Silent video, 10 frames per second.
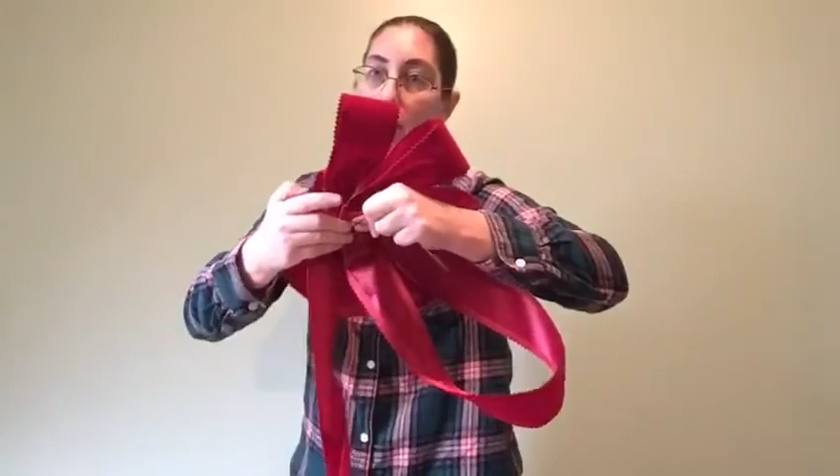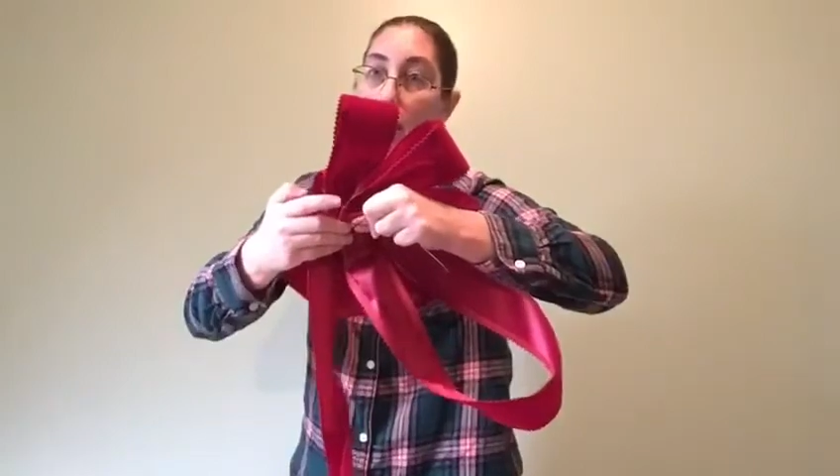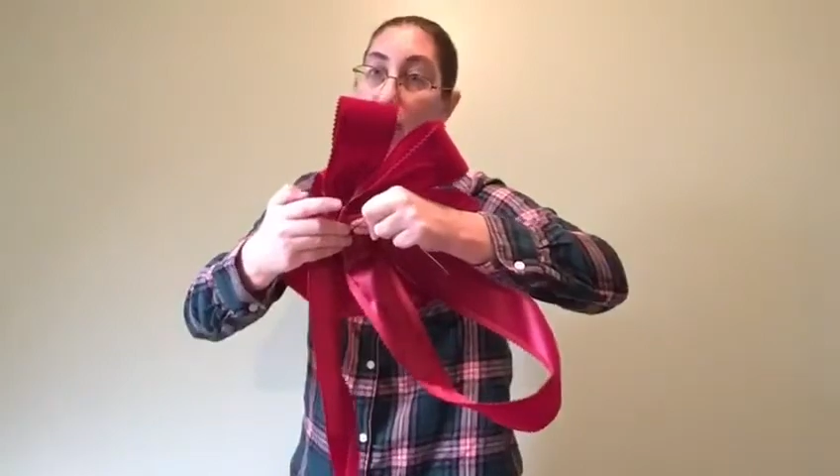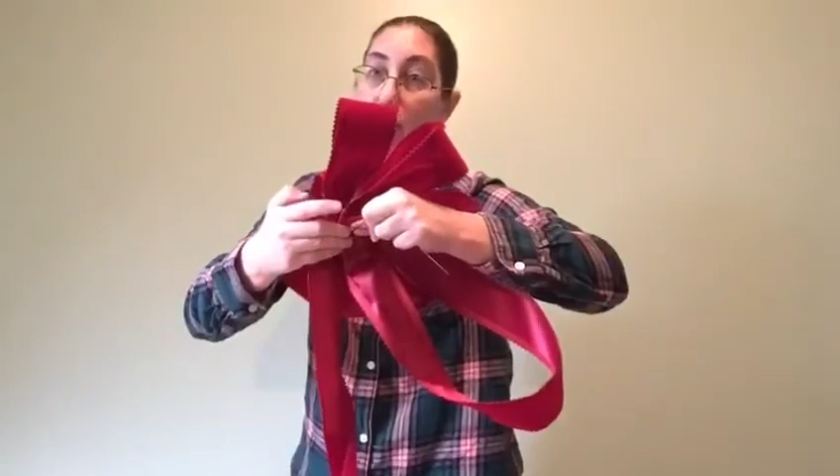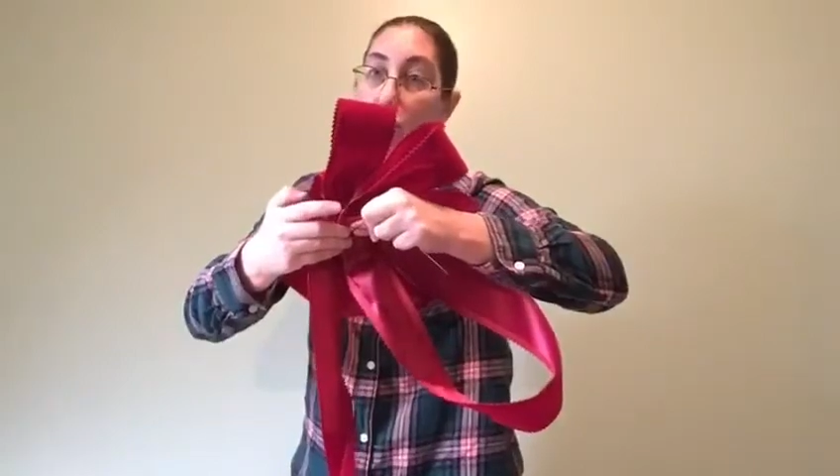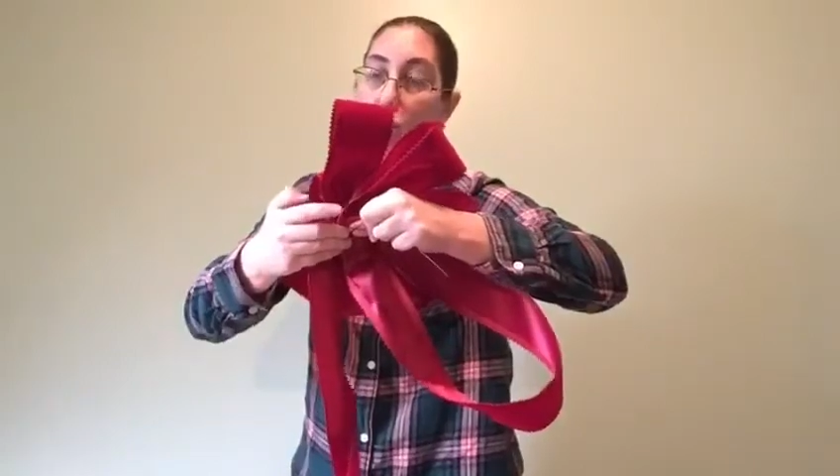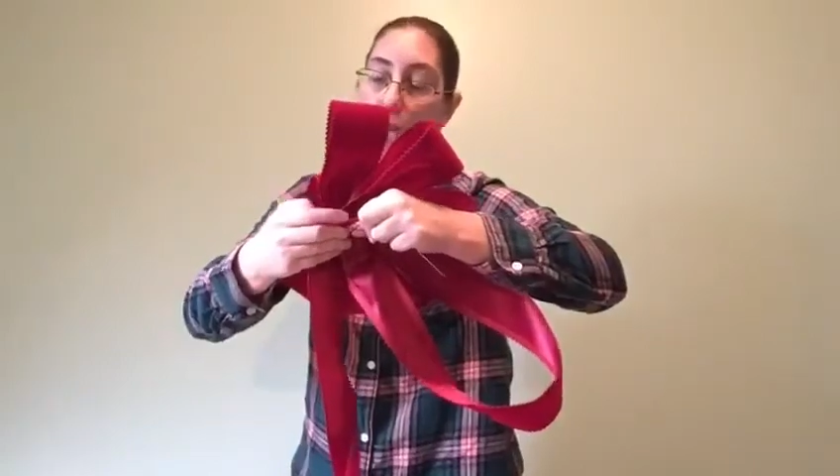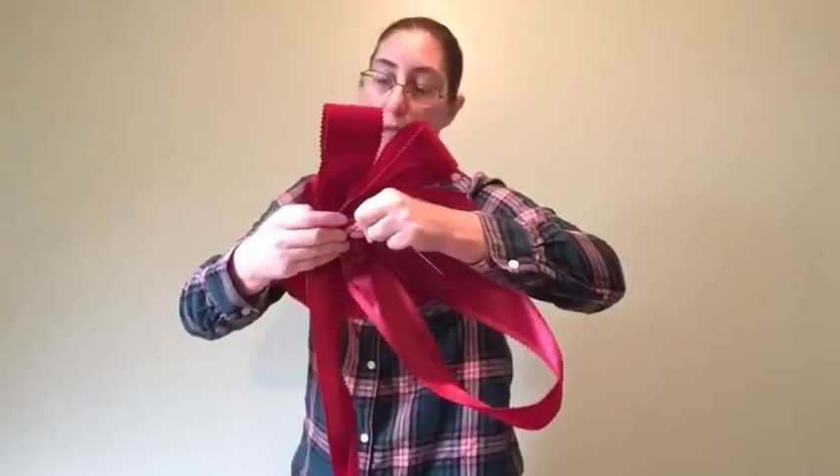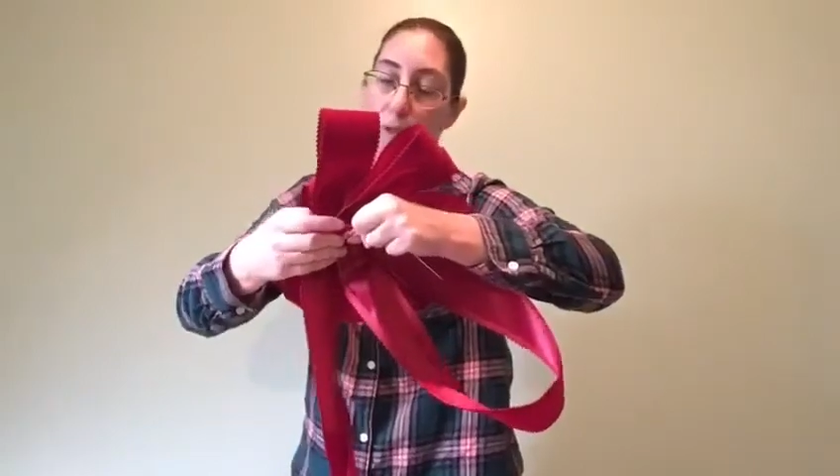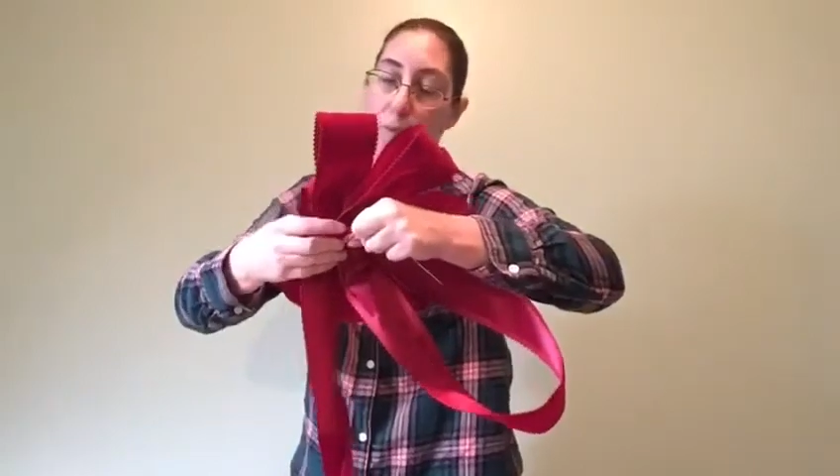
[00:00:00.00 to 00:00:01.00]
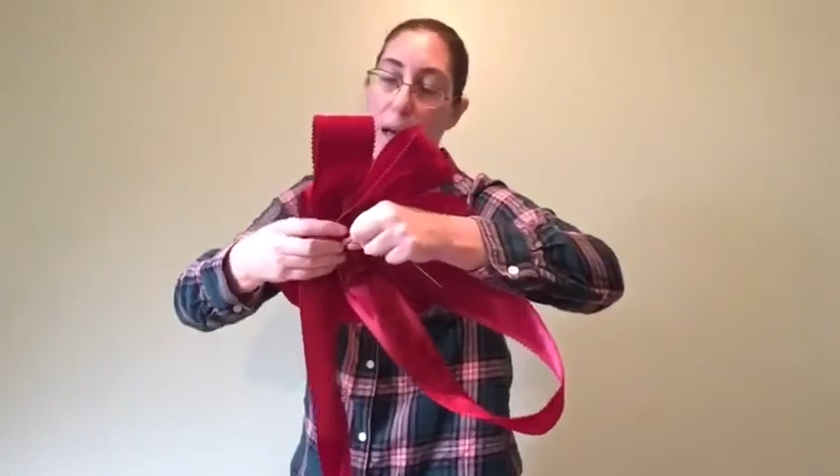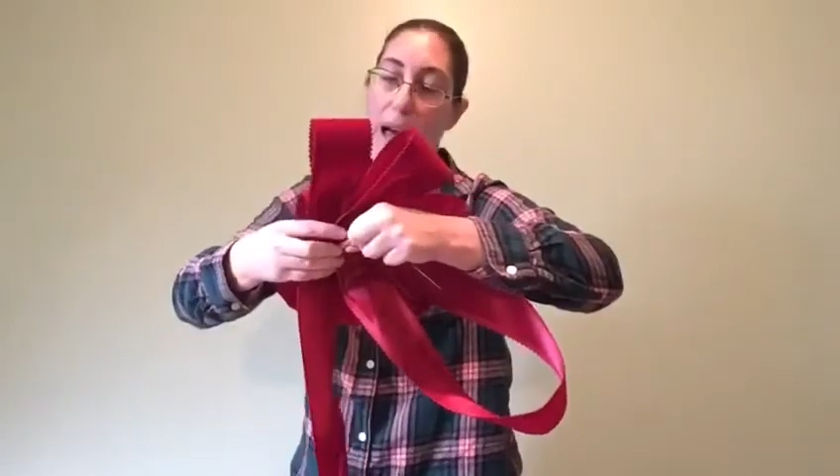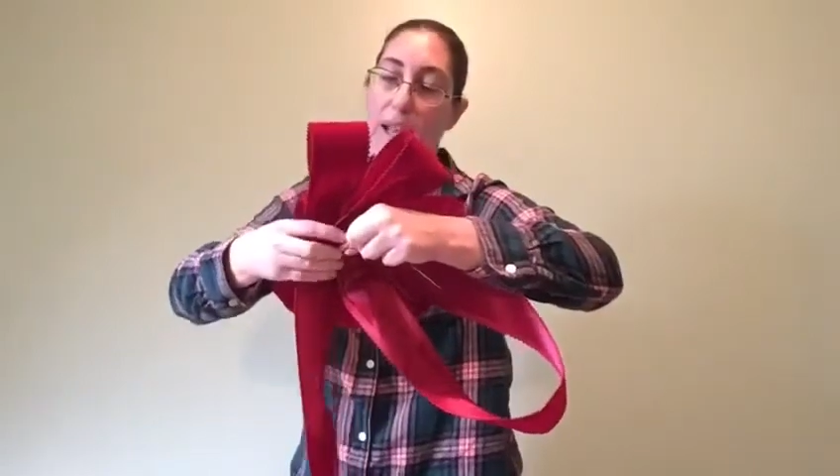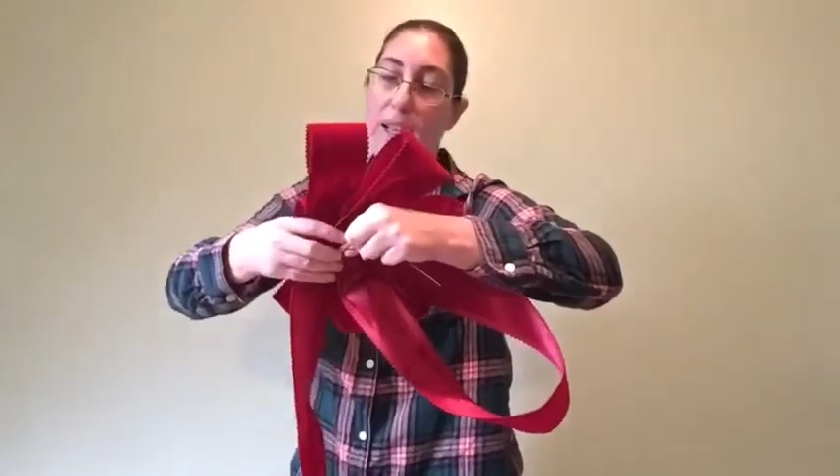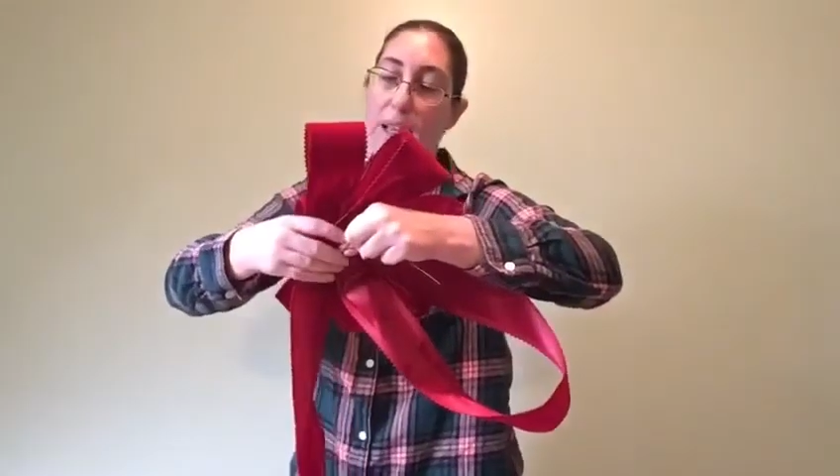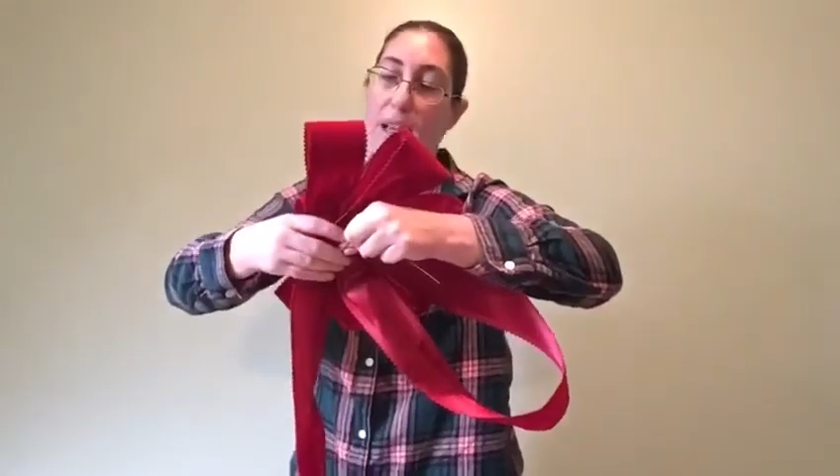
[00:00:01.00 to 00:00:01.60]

but I'm still holding it from the back.